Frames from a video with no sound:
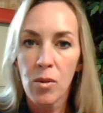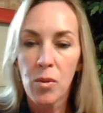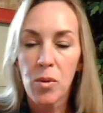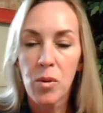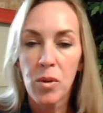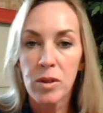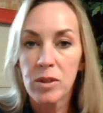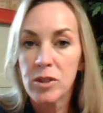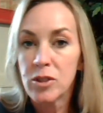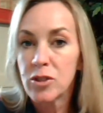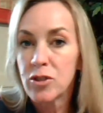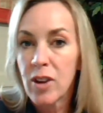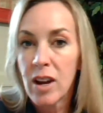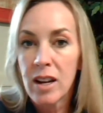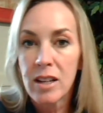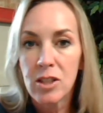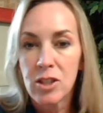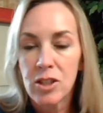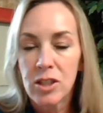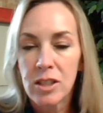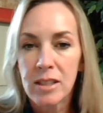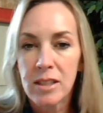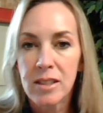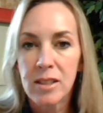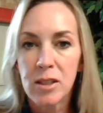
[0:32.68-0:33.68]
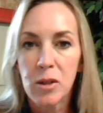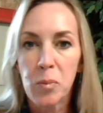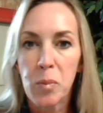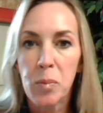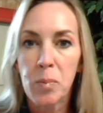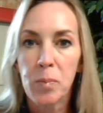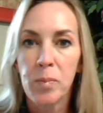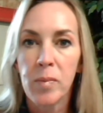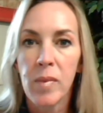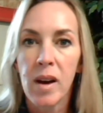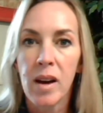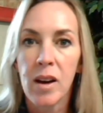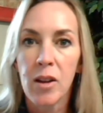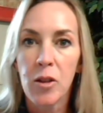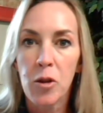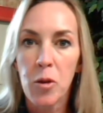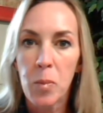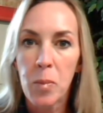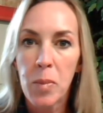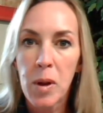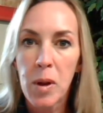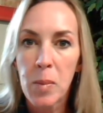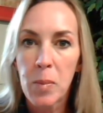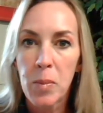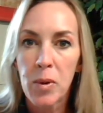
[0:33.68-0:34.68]
or strategies to other
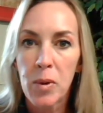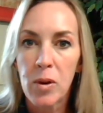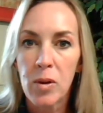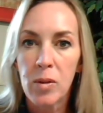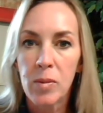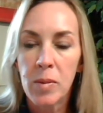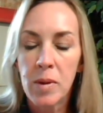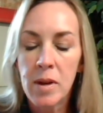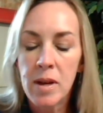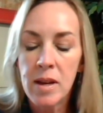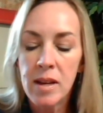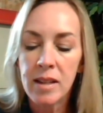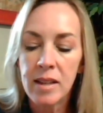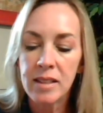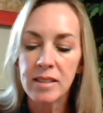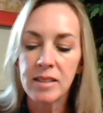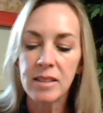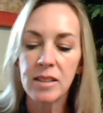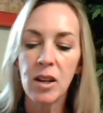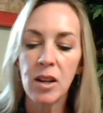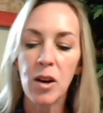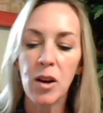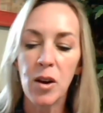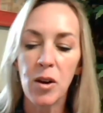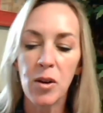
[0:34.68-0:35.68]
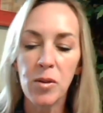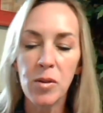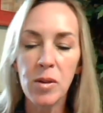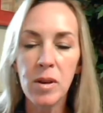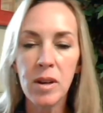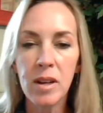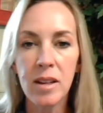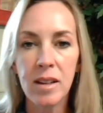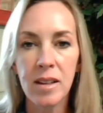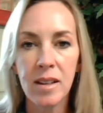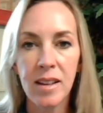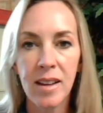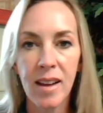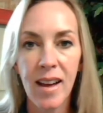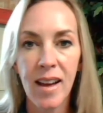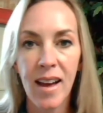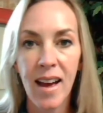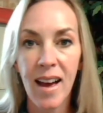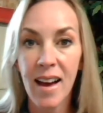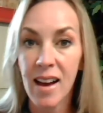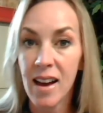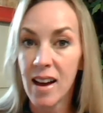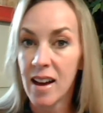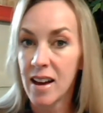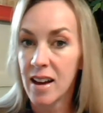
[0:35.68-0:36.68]
people. So
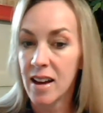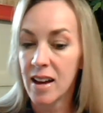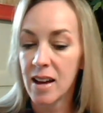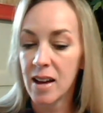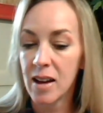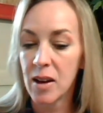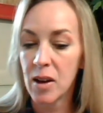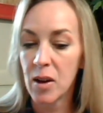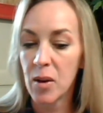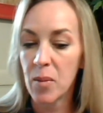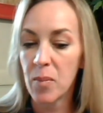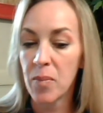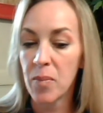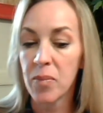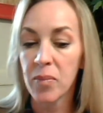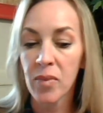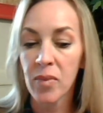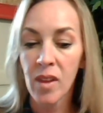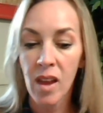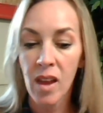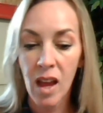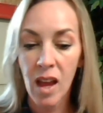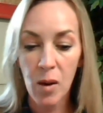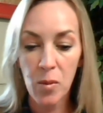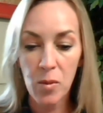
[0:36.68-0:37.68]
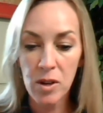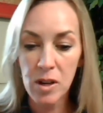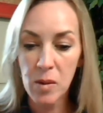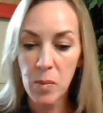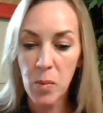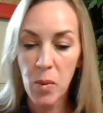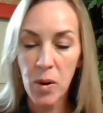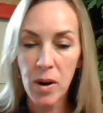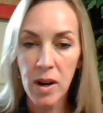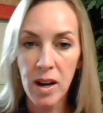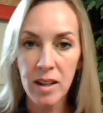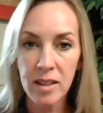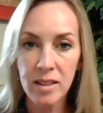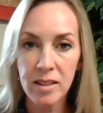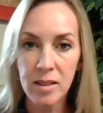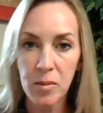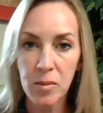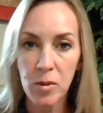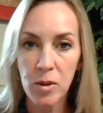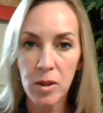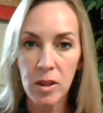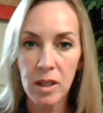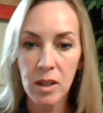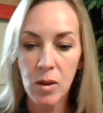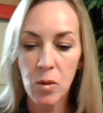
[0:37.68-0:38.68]
I wanted to point out some
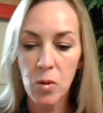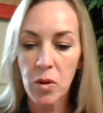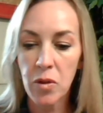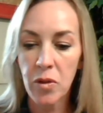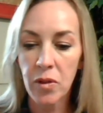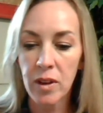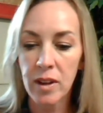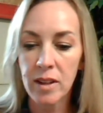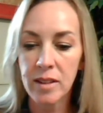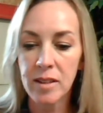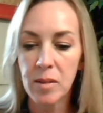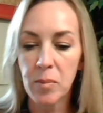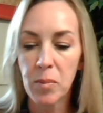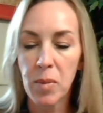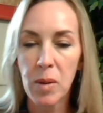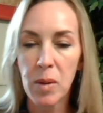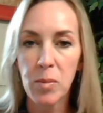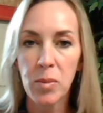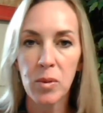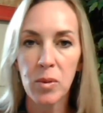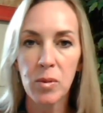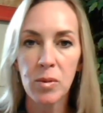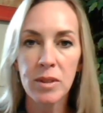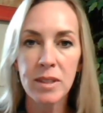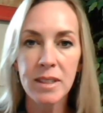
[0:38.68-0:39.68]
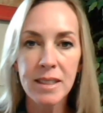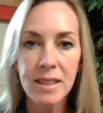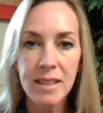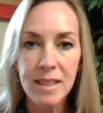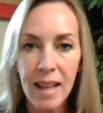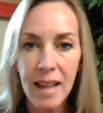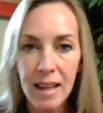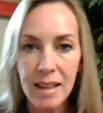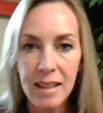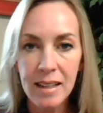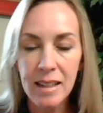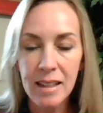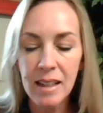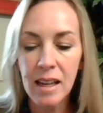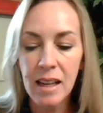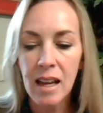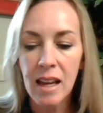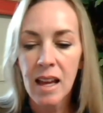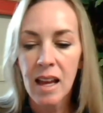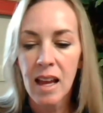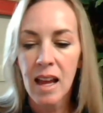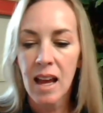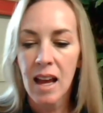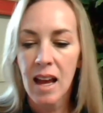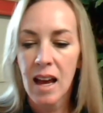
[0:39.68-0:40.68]
really cool things that people were saying.
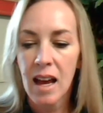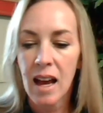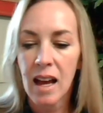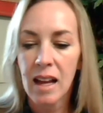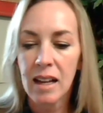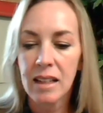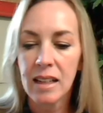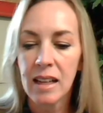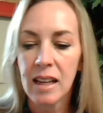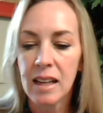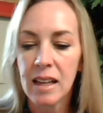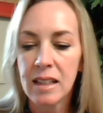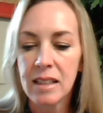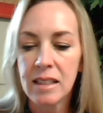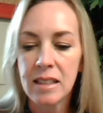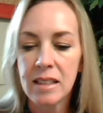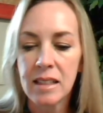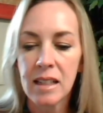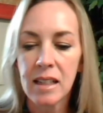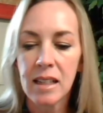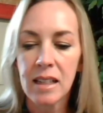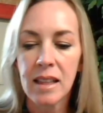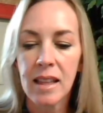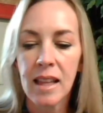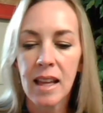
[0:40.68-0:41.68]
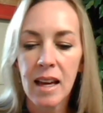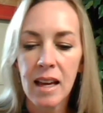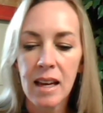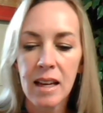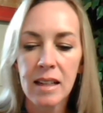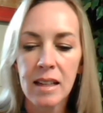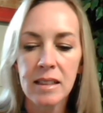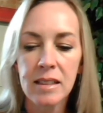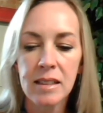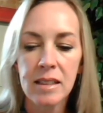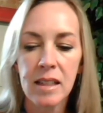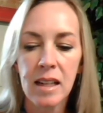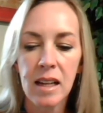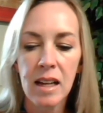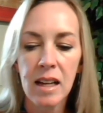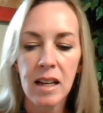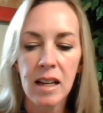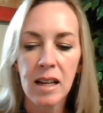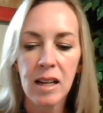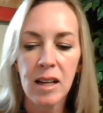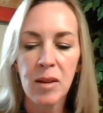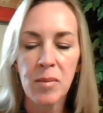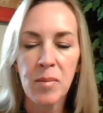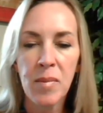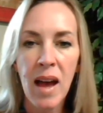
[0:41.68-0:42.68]
I liked that
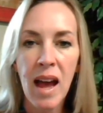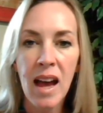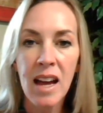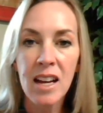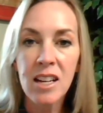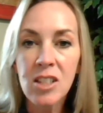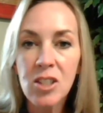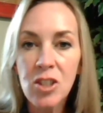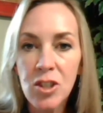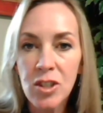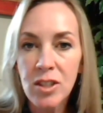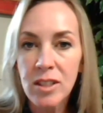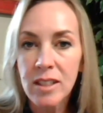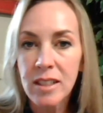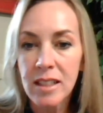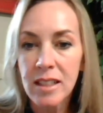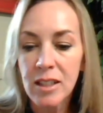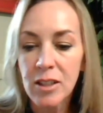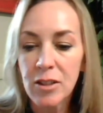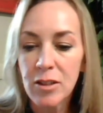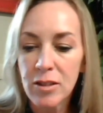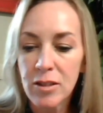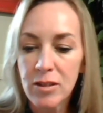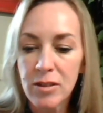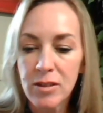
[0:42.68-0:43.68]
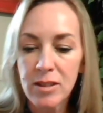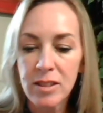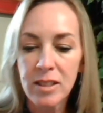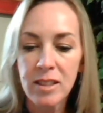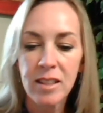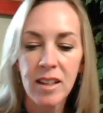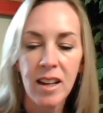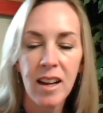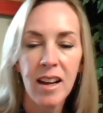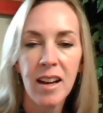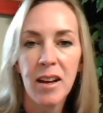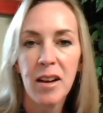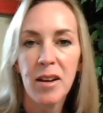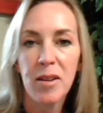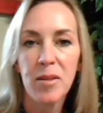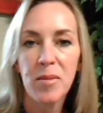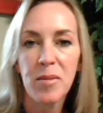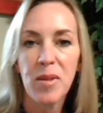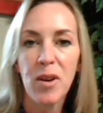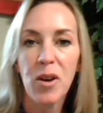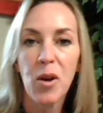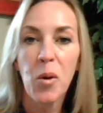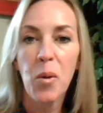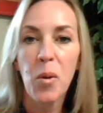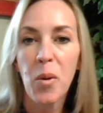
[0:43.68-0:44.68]
Ashley used
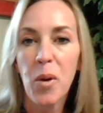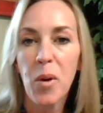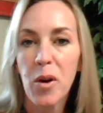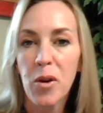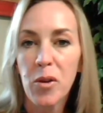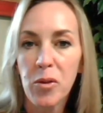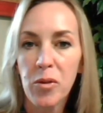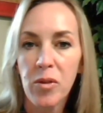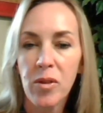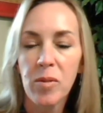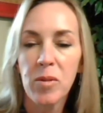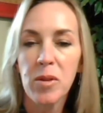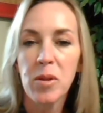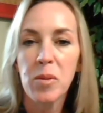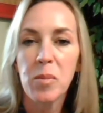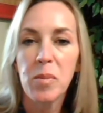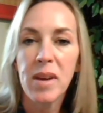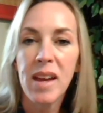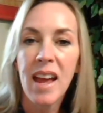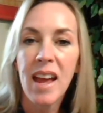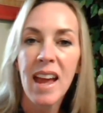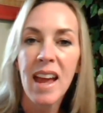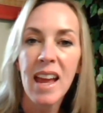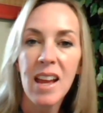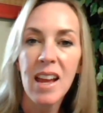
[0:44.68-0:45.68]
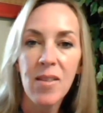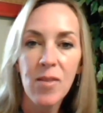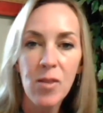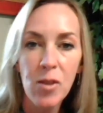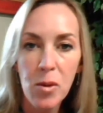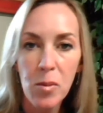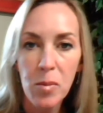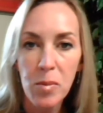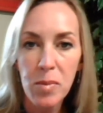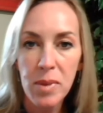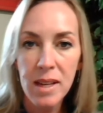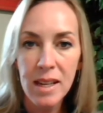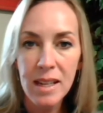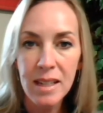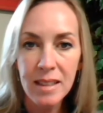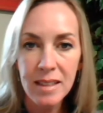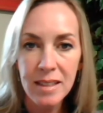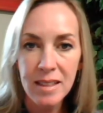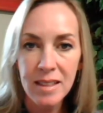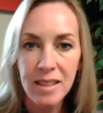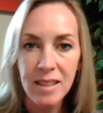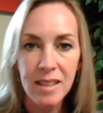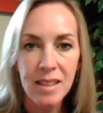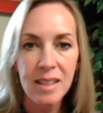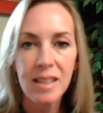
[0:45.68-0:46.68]
a quote from the Behavior
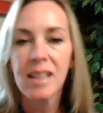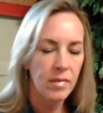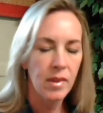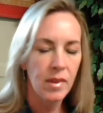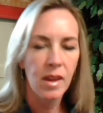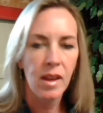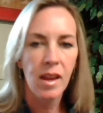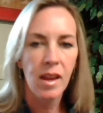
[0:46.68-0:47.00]
Beast.